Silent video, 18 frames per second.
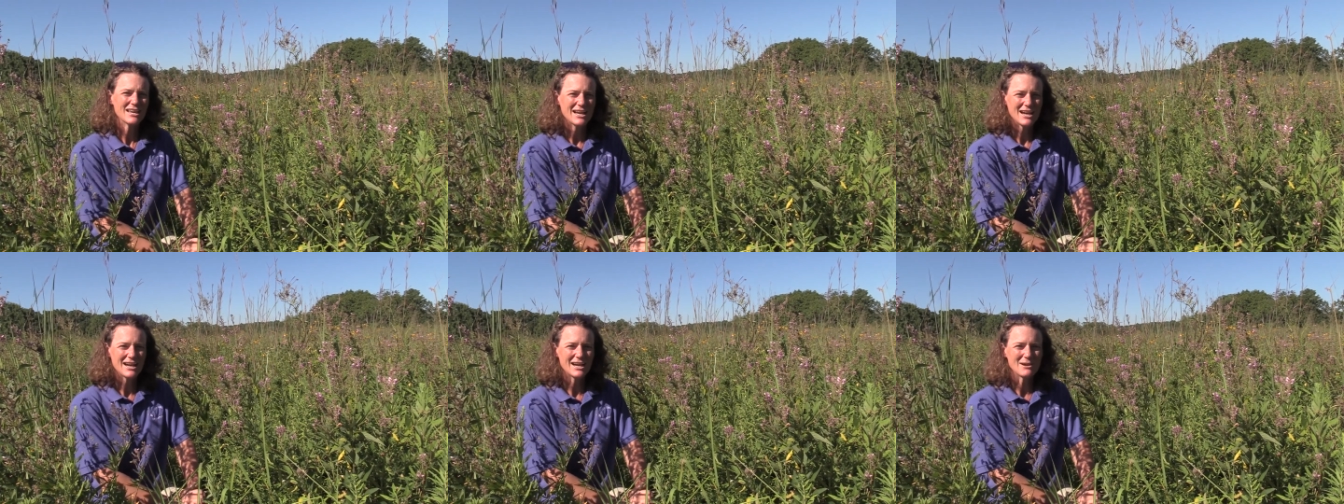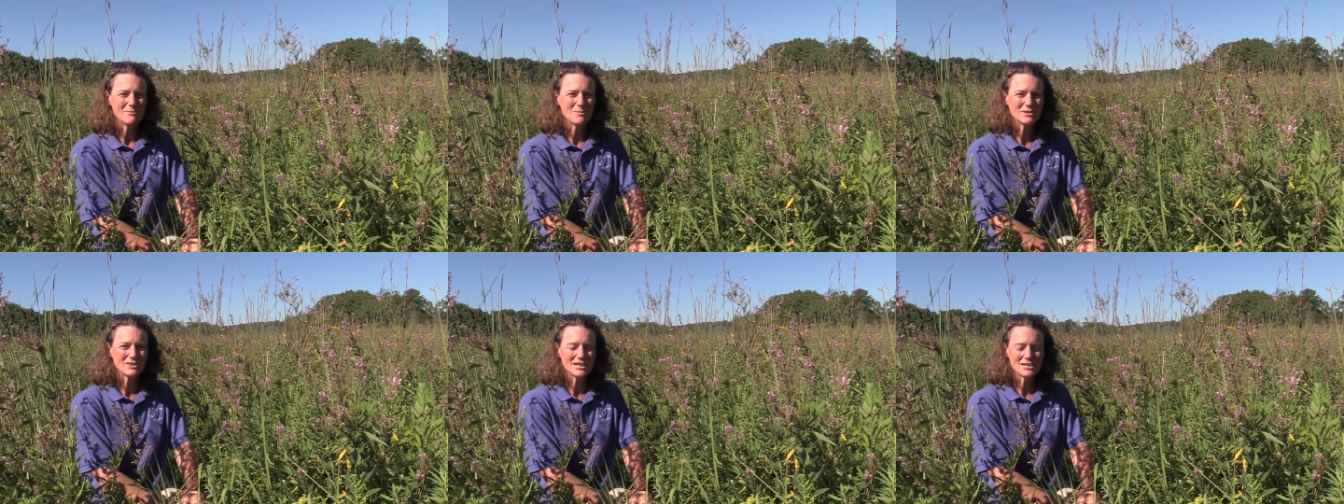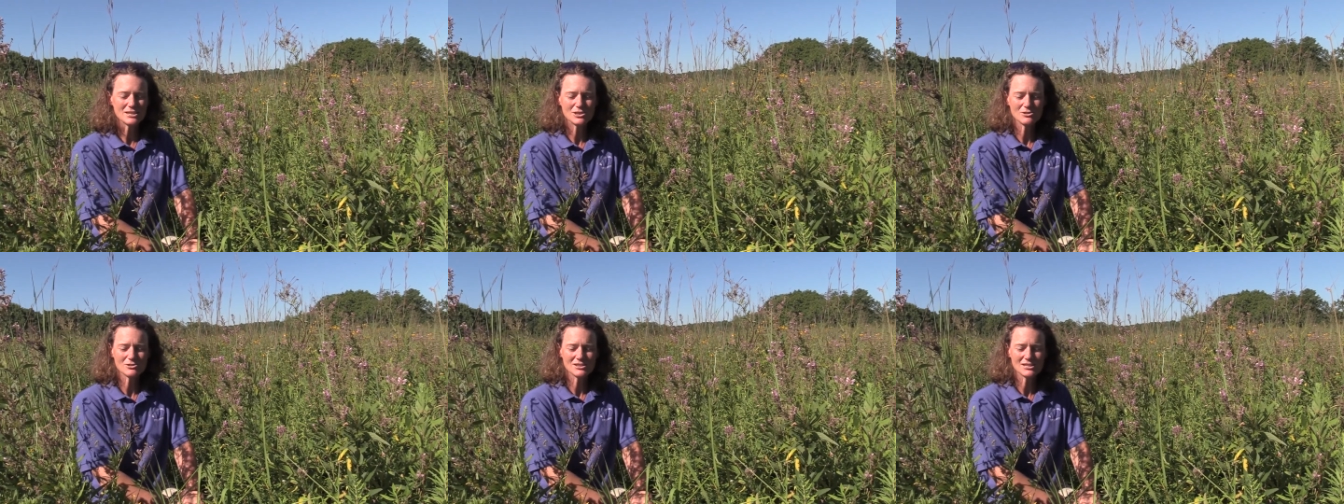Uh, but they
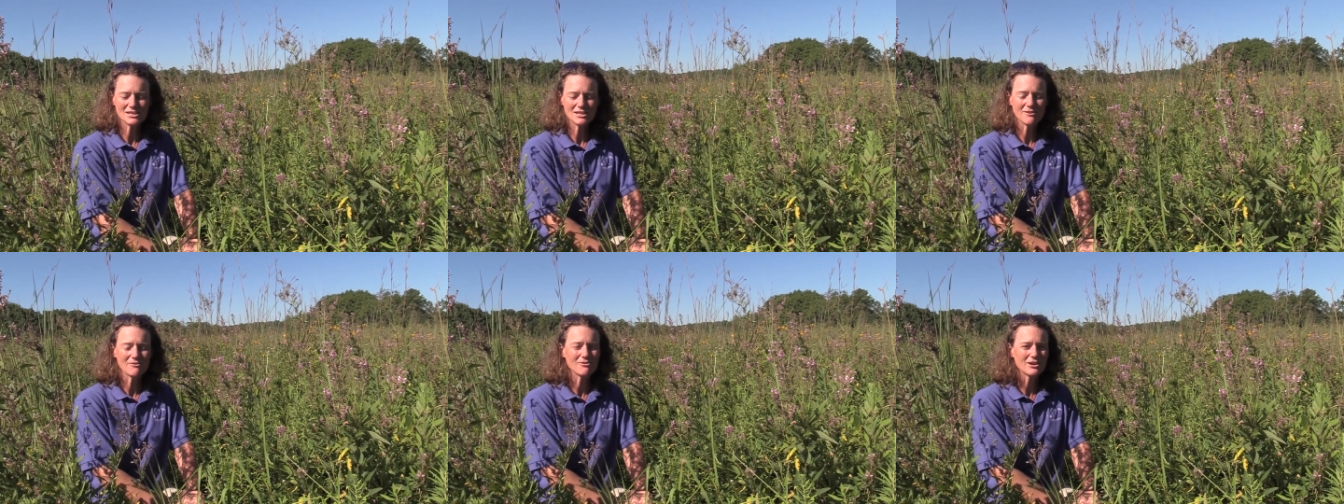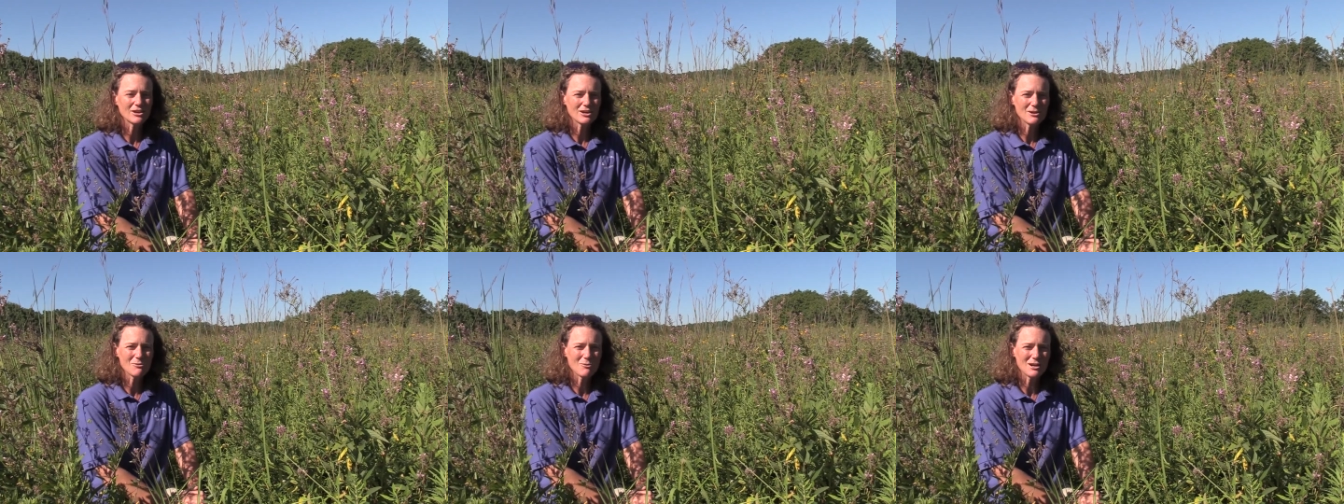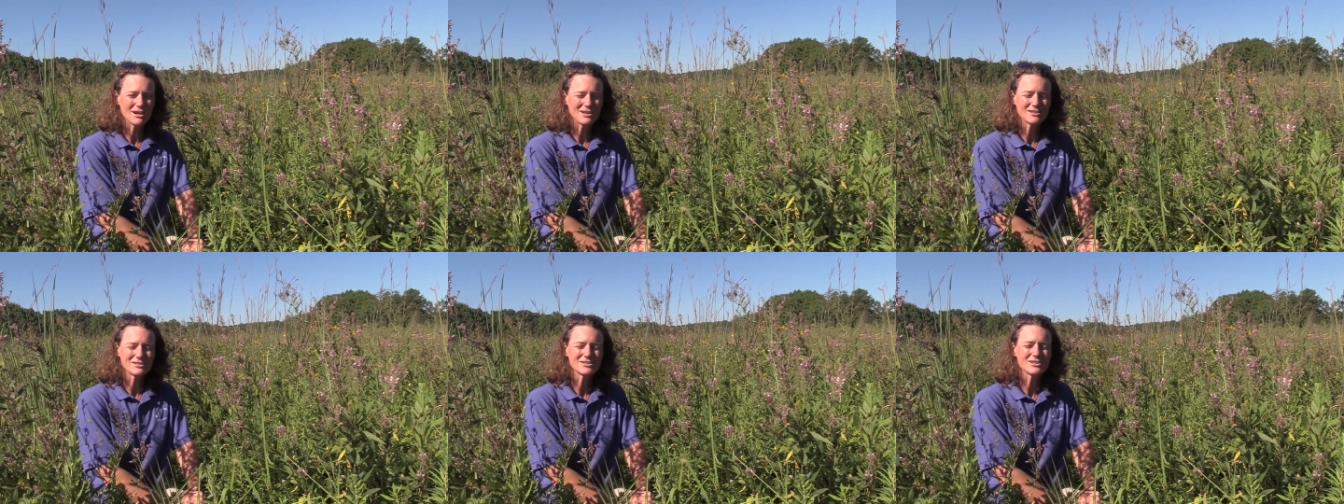do stick very
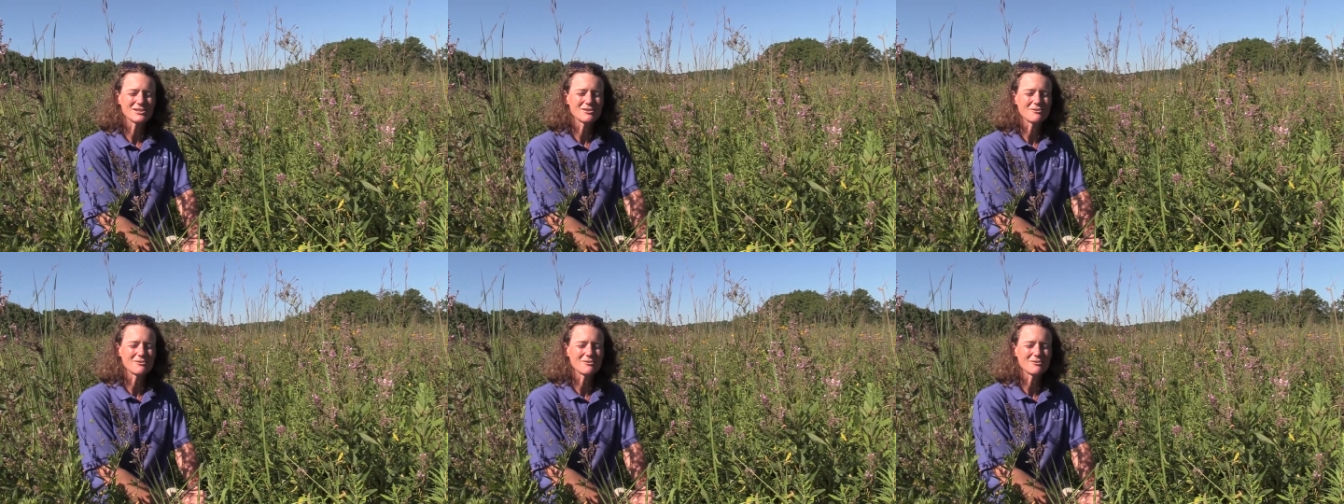well to